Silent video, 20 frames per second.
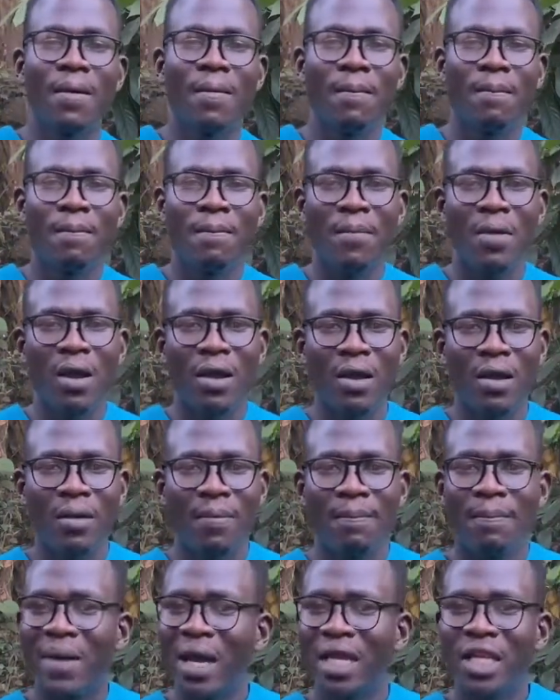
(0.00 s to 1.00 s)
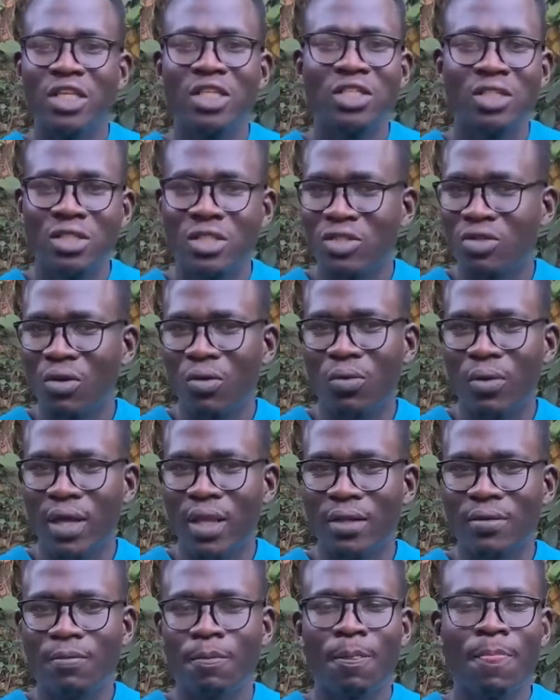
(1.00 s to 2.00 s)
managed so
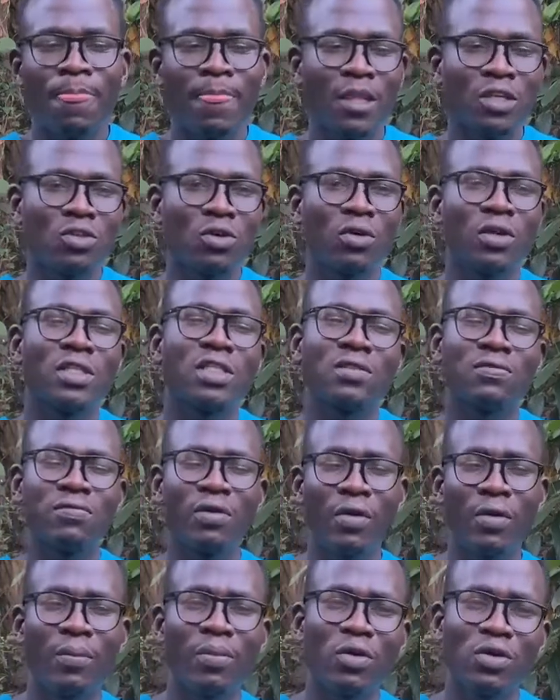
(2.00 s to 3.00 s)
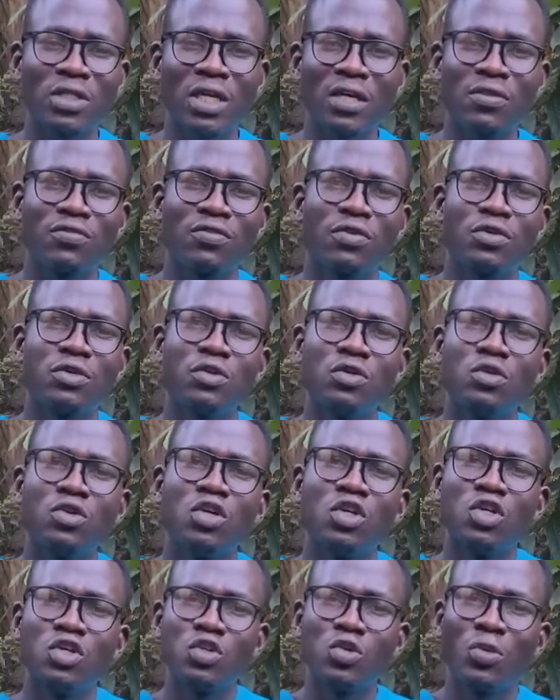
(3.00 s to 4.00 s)
well. So it's very important for you
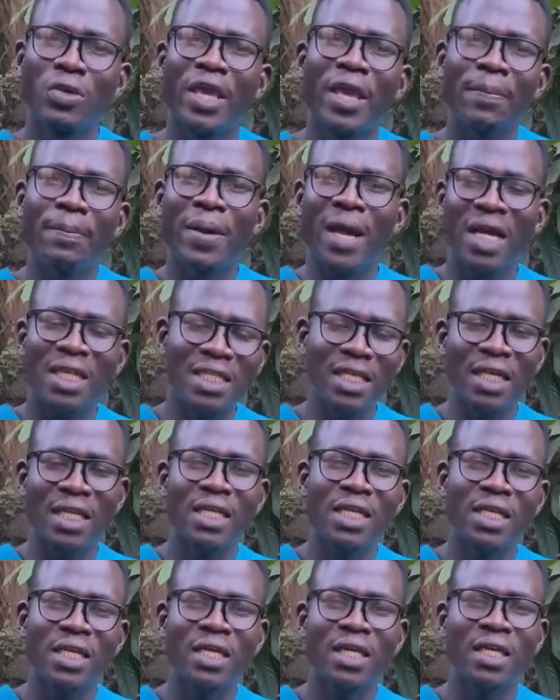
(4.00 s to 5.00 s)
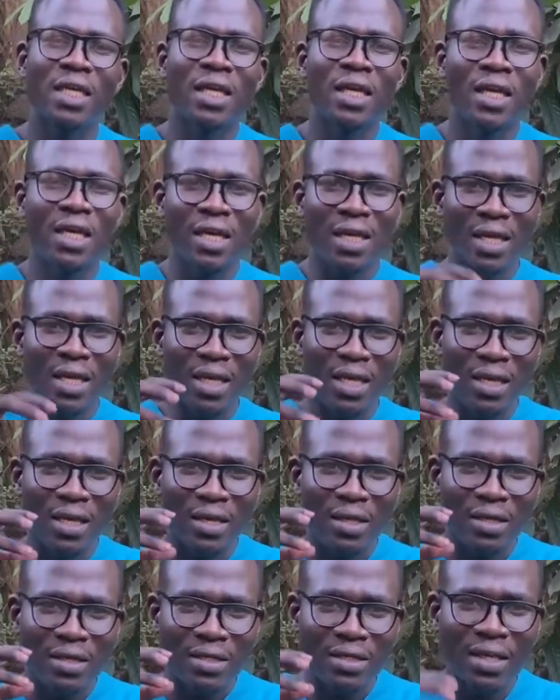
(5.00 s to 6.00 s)
to keep attending a
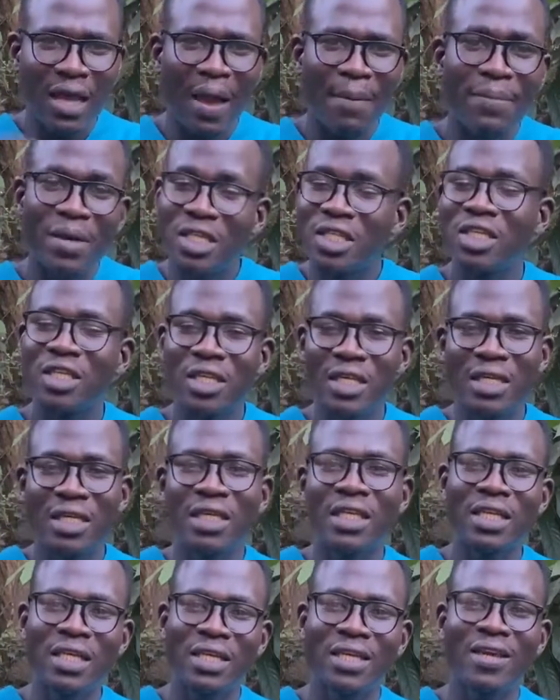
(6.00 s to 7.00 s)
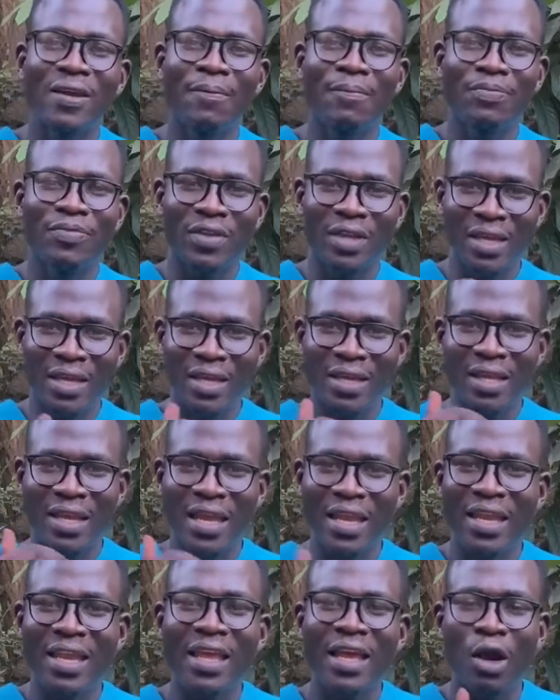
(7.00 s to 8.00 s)
diabetic clinic in
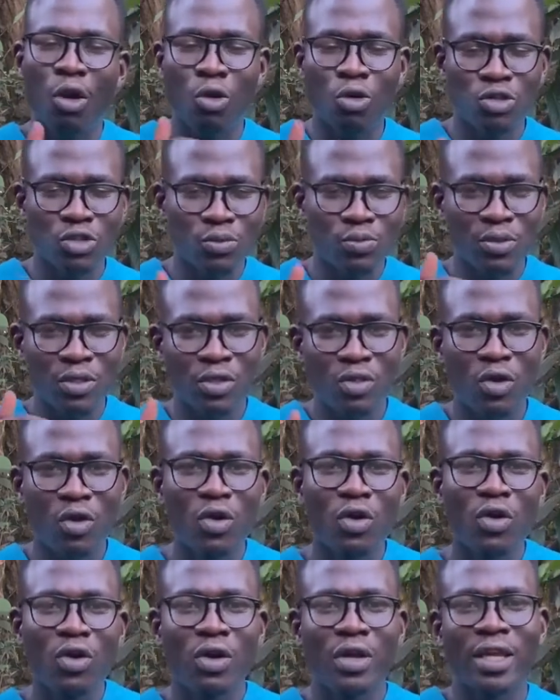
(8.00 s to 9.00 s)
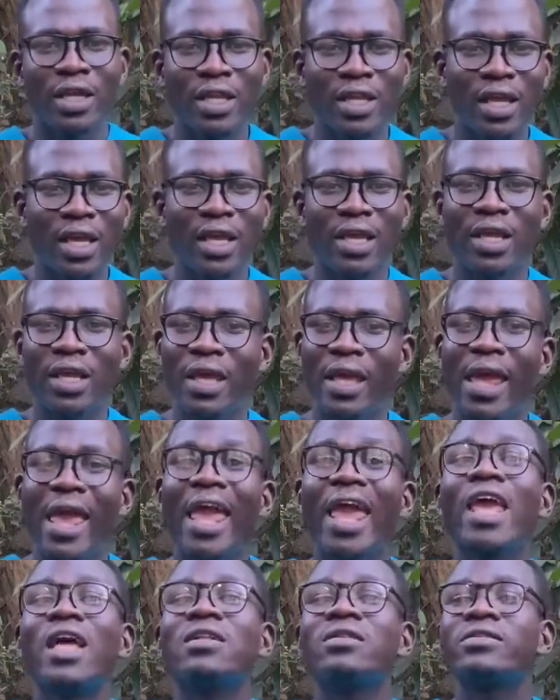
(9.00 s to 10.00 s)
any hospital, in any
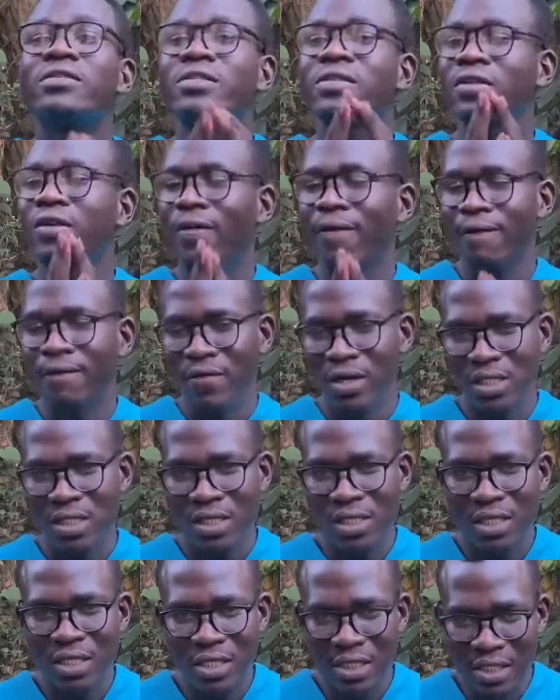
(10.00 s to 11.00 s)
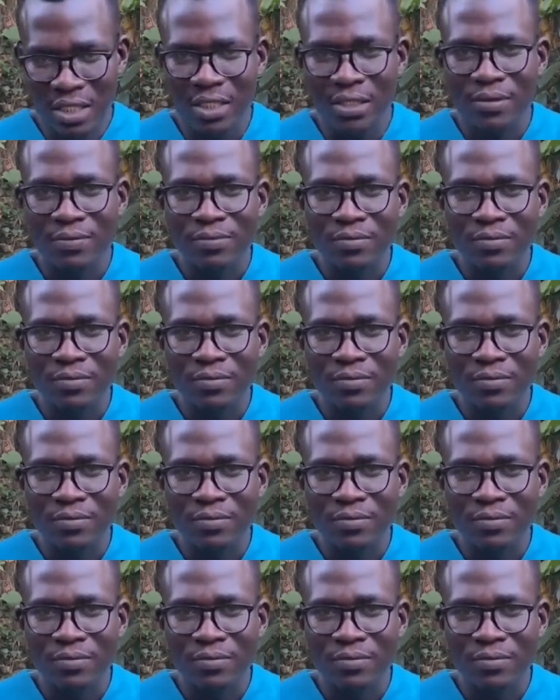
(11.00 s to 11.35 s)
health facility.